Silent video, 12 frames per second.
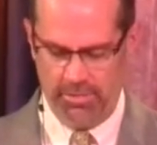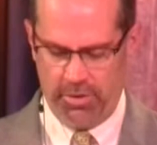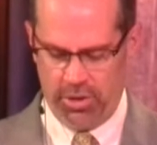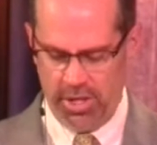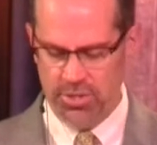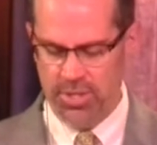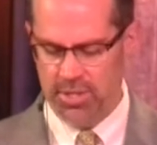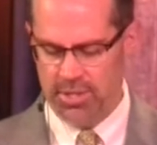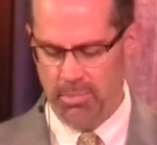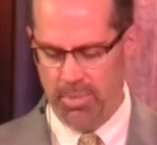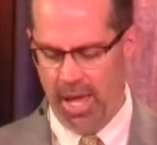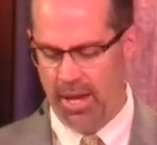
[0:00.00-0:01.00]
If
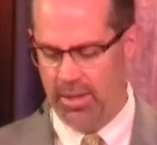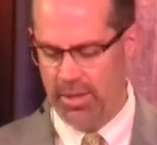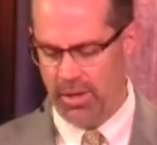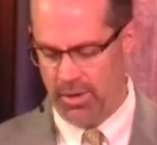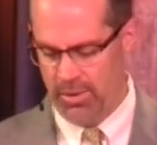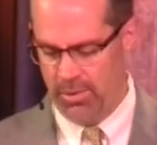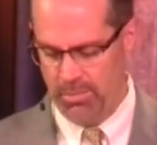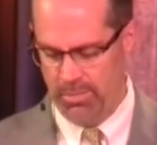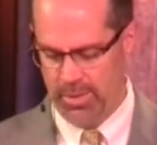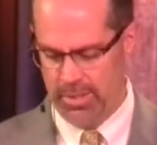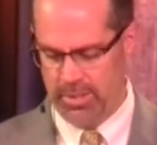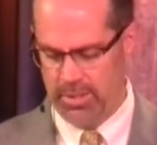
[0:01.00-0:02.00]
Christians abandon the
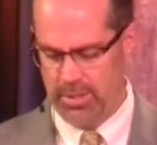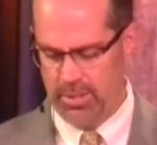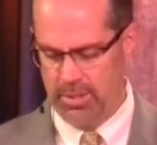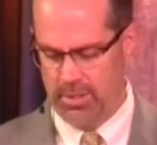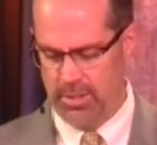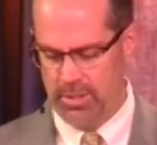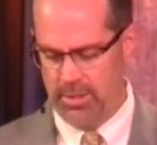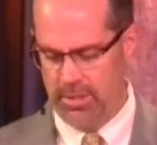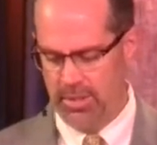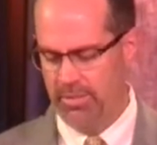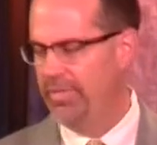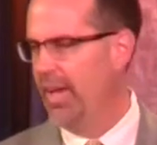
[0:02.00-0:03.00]
home,
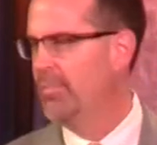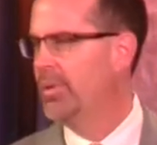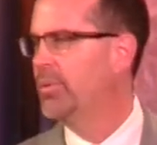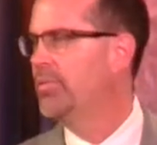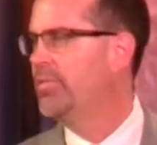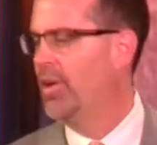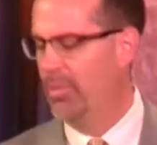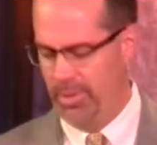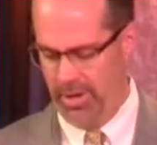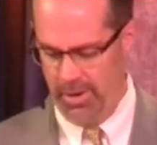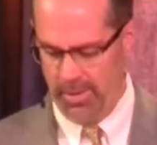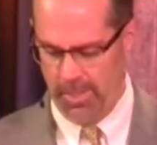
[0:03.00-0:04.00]
the family will fall
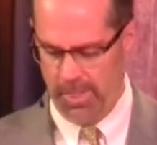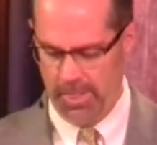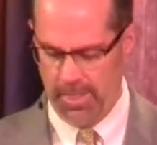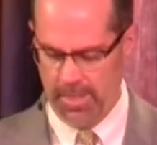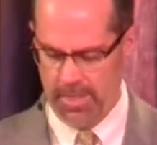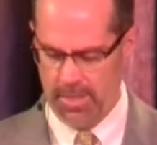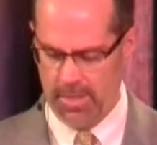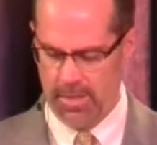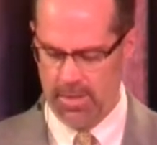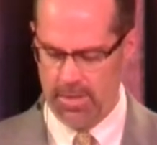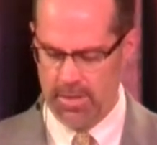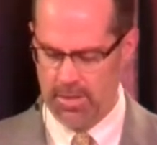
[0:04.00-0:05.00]
apart.
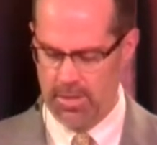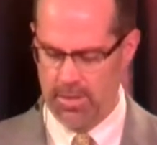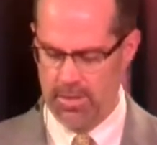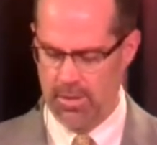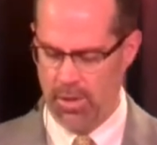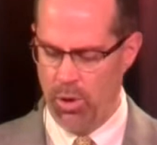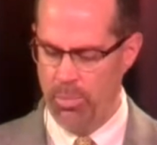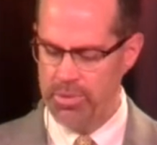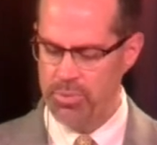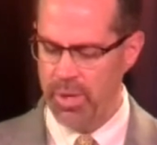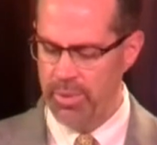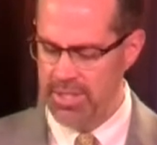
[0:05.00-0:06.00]

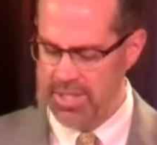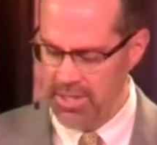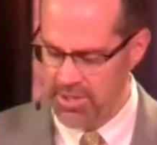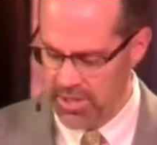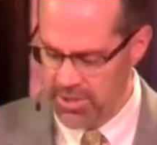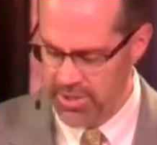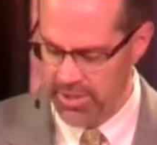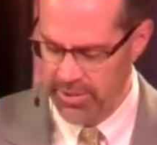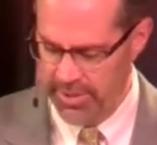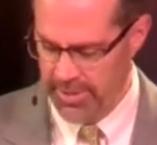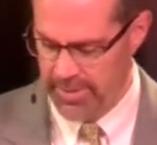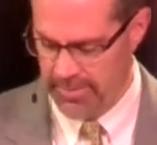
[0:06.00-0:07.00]
Home is where we teach our
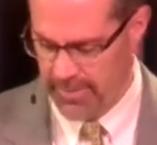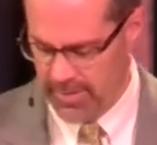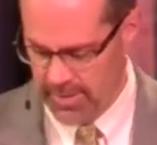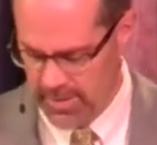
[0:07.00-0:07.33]
children,